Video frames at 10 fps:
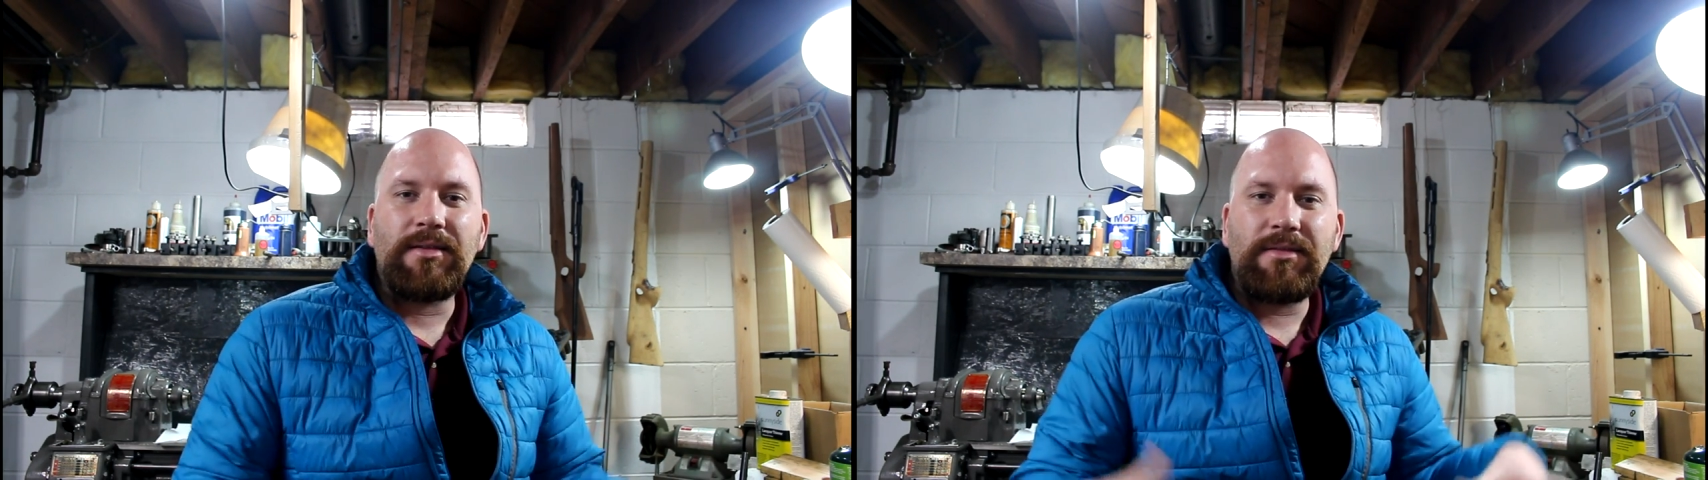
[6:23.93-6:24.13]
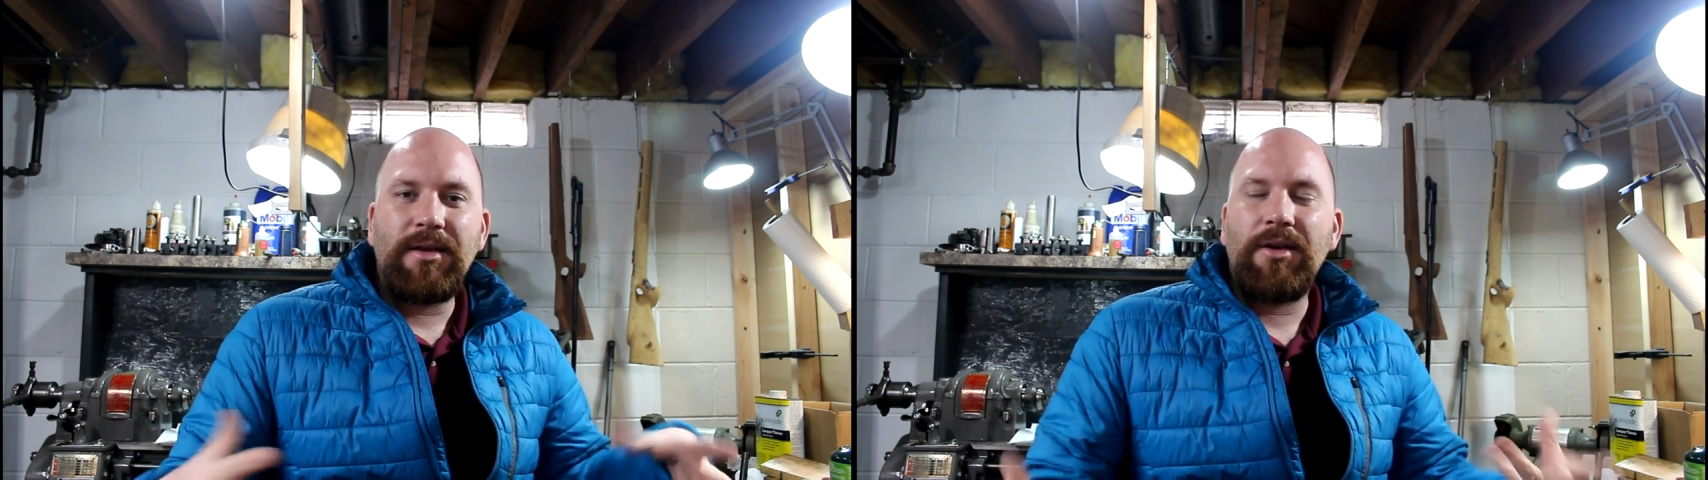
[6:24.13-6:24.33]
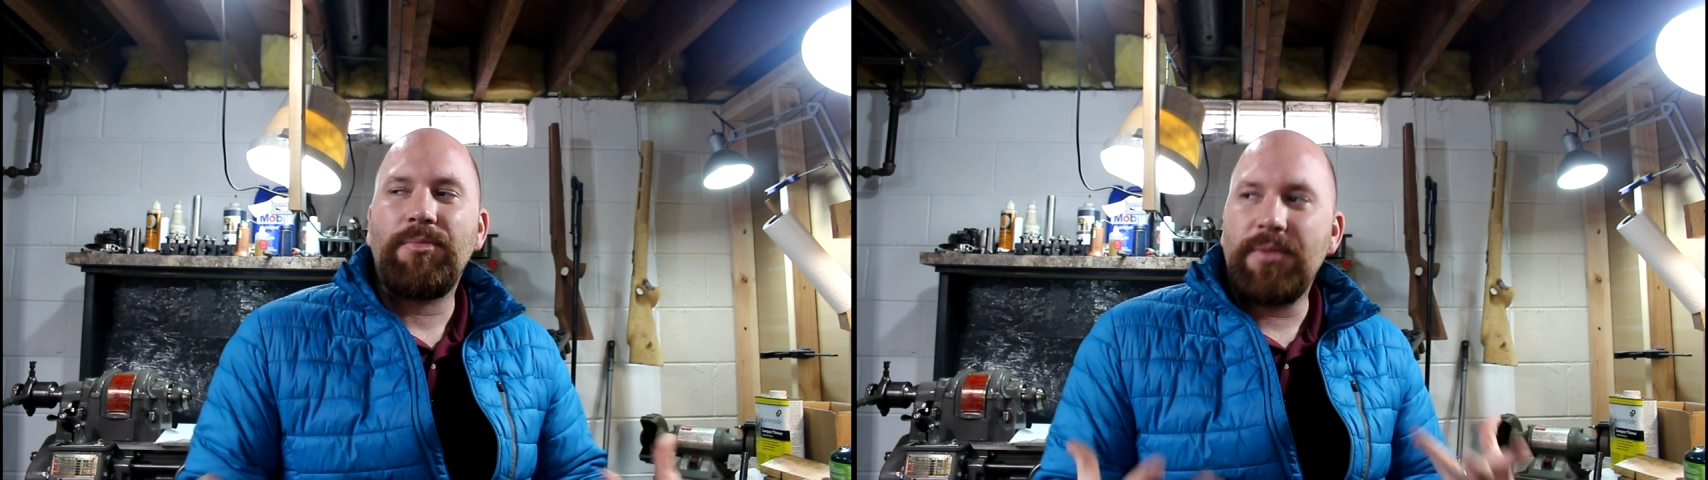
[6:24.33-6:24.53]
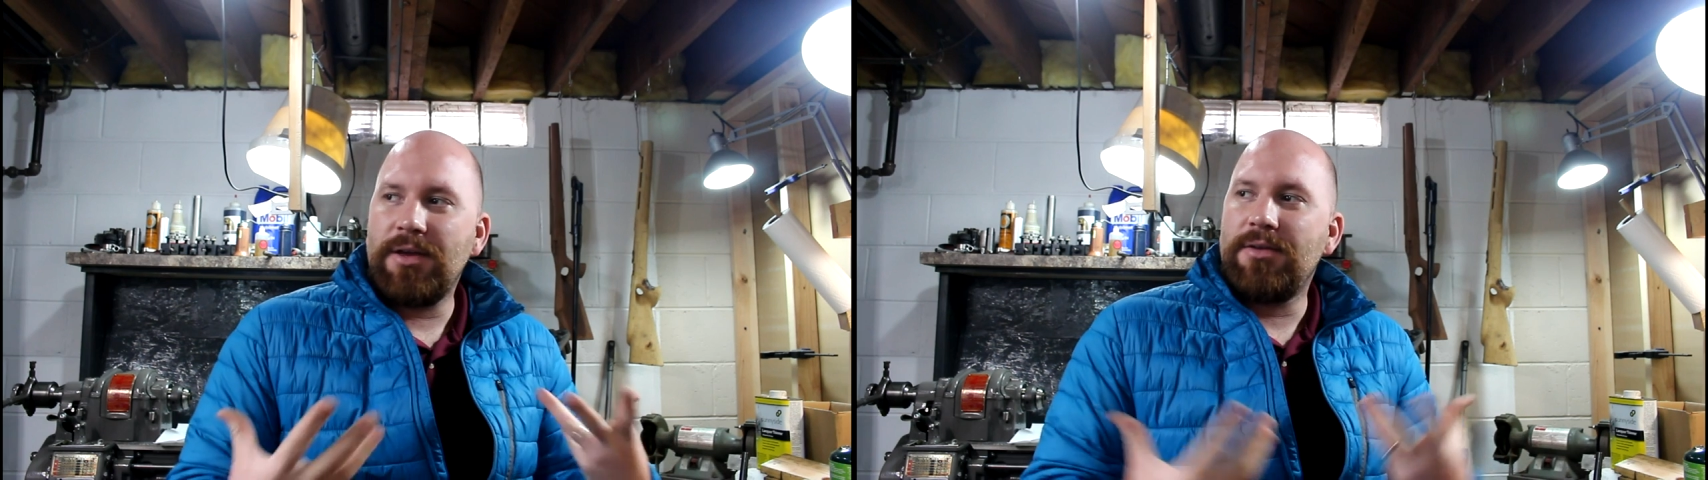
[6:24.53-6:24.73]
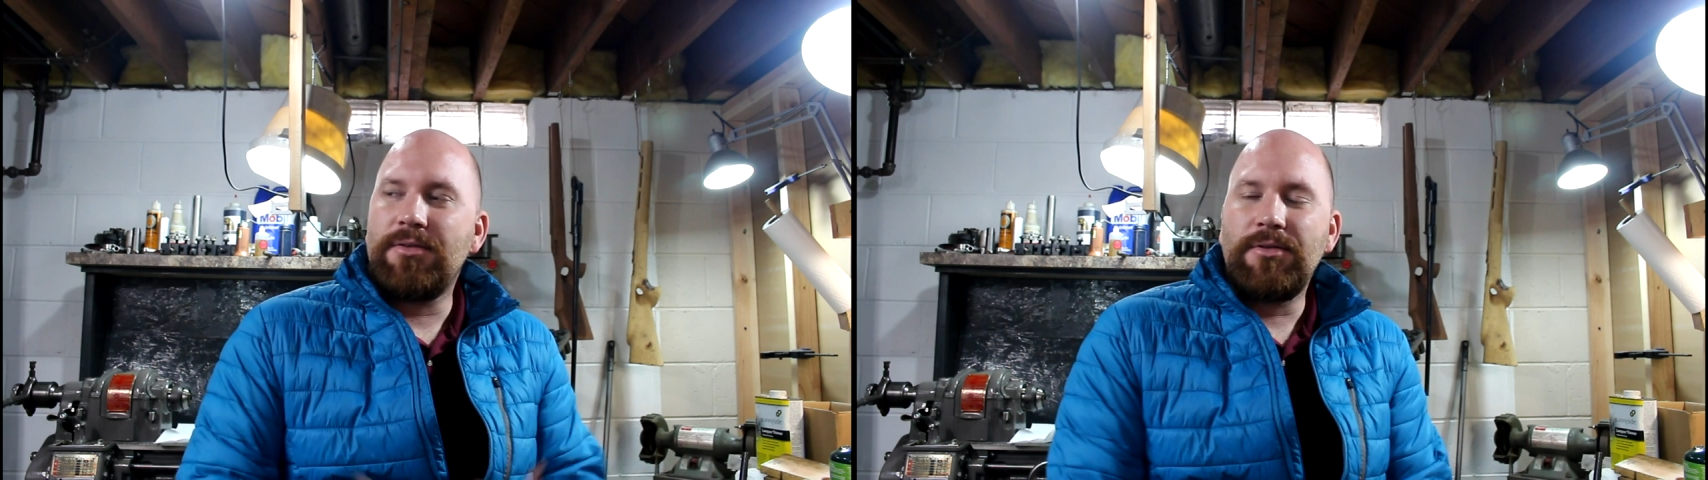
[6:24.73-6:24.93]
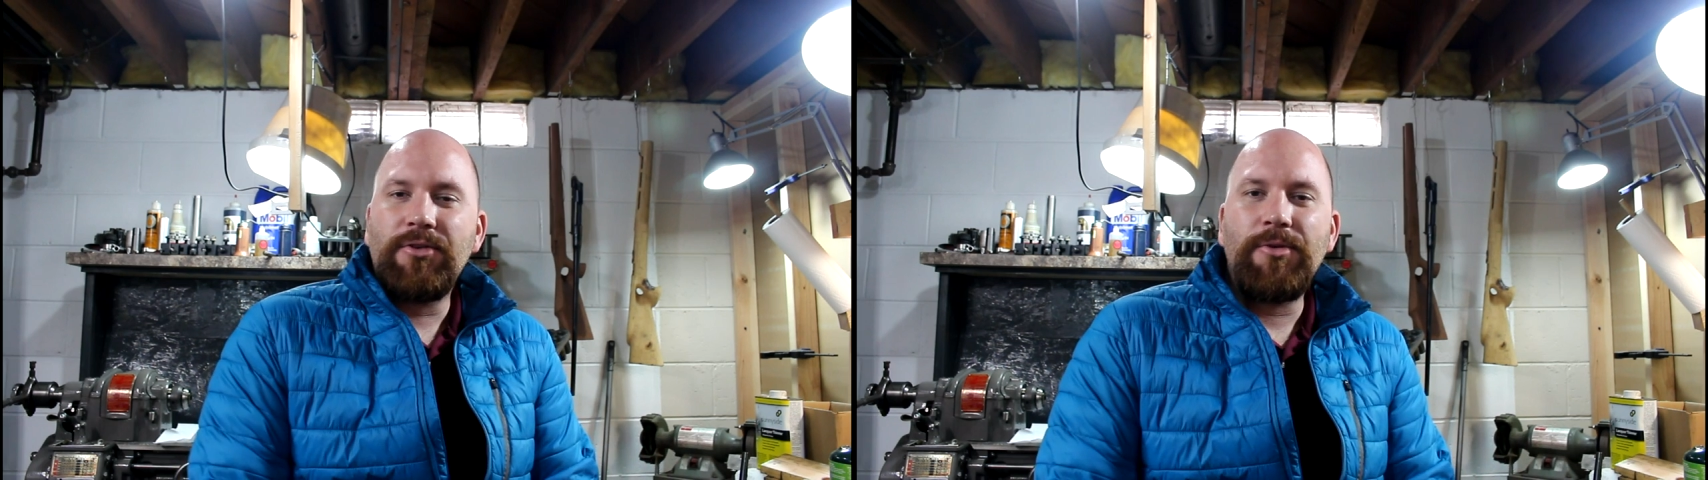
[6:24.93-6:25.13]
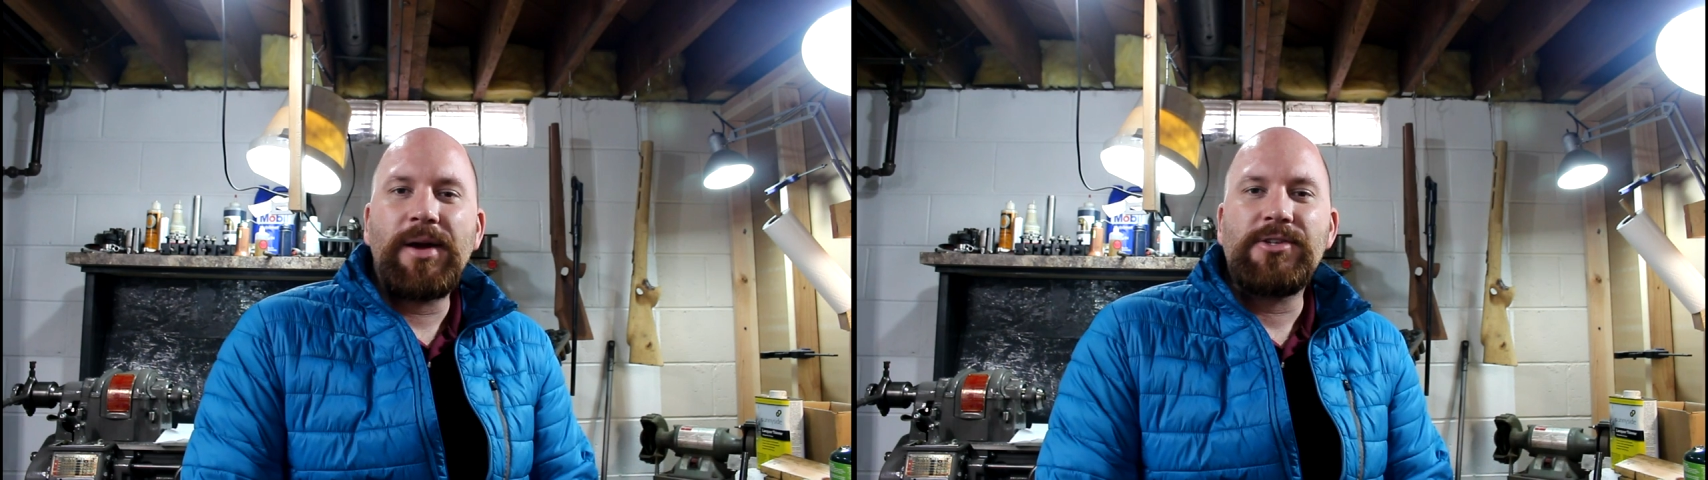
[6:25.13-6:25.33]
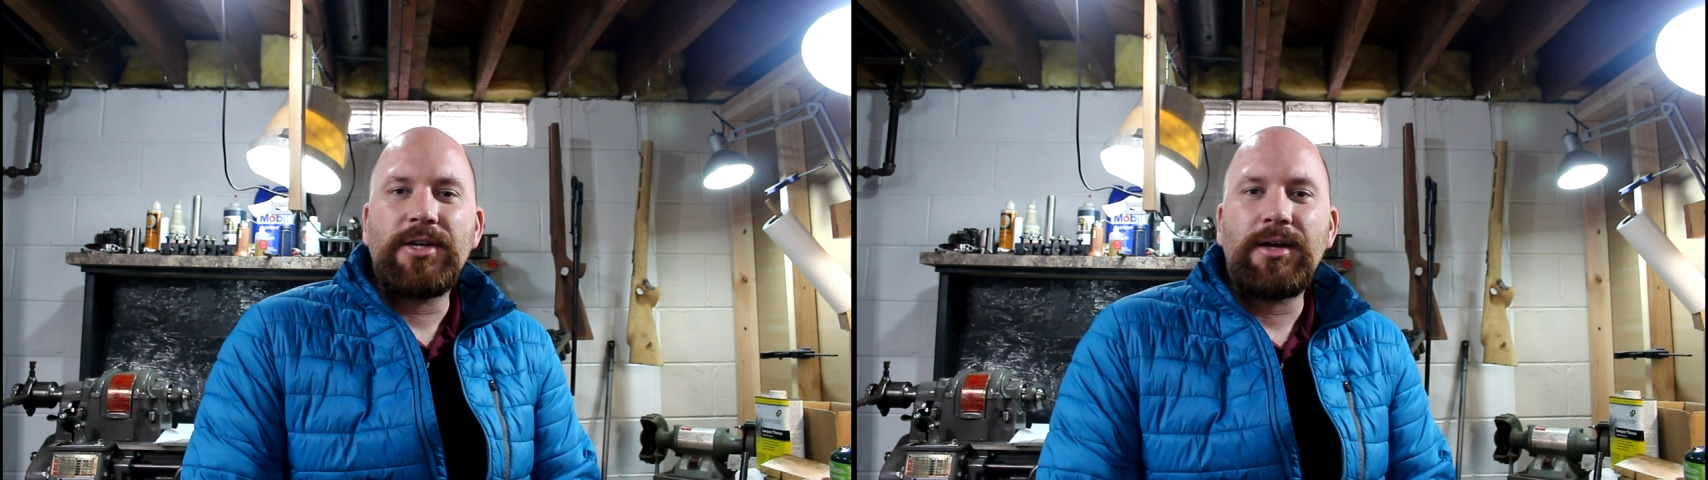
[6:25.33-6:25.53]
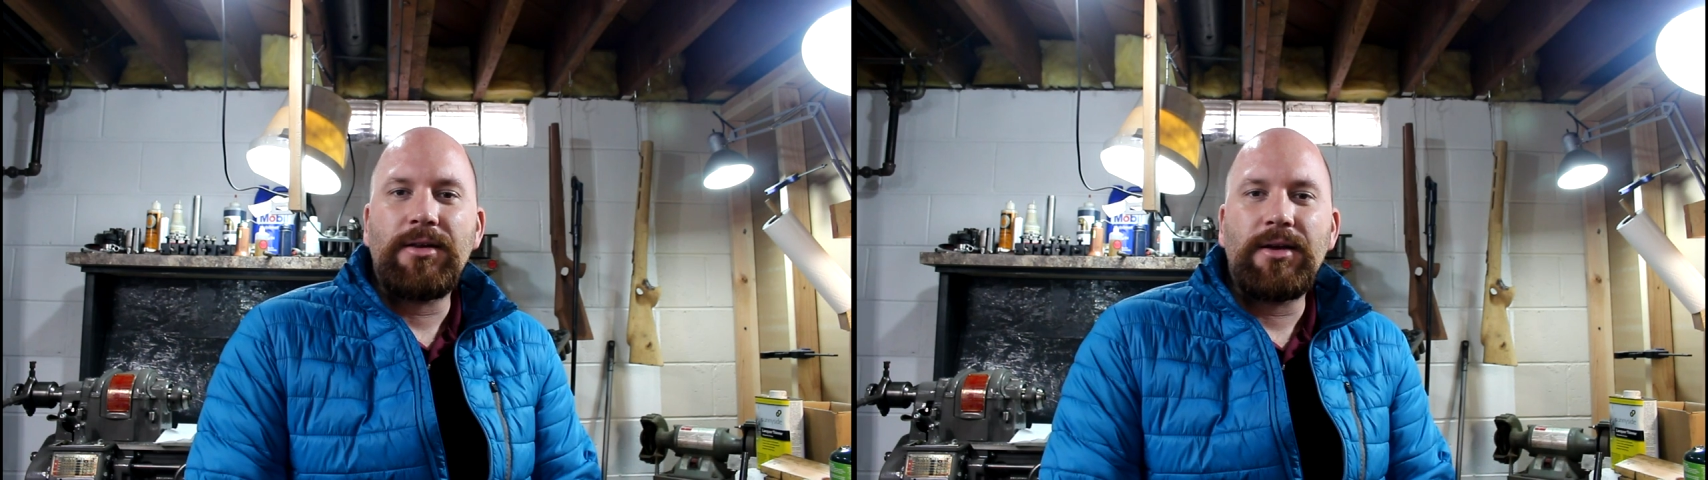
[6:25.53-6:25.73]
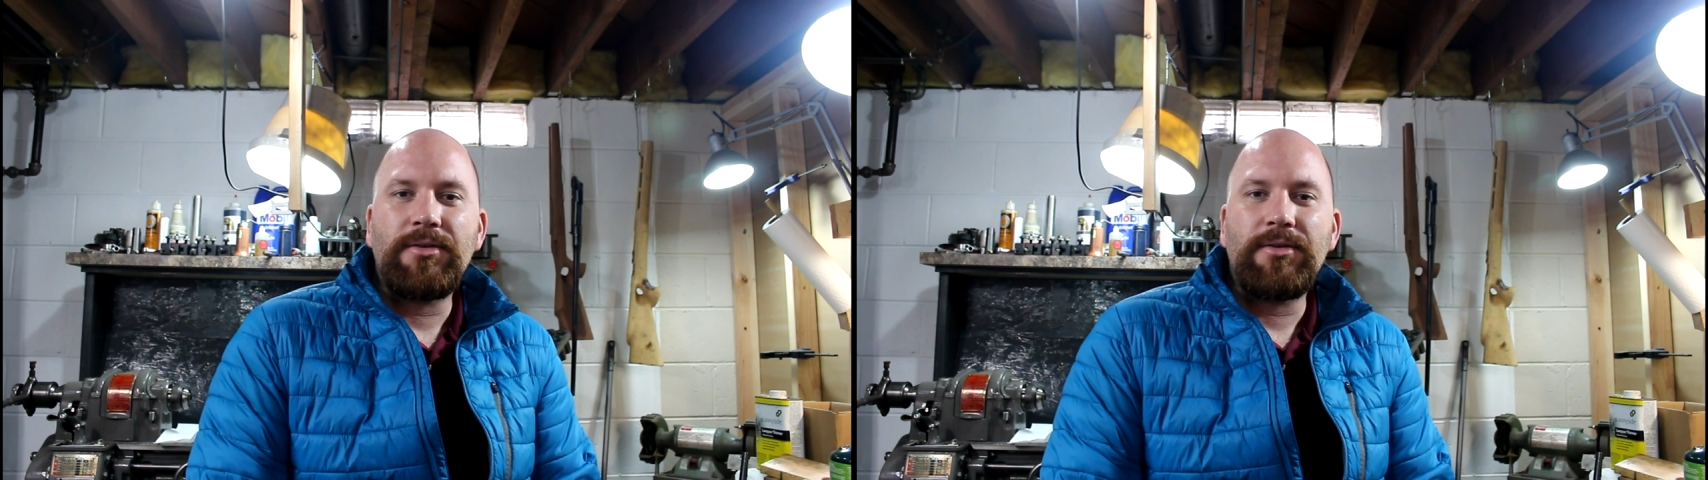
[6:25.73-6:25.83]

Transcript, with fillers: that's helped me grow my channel.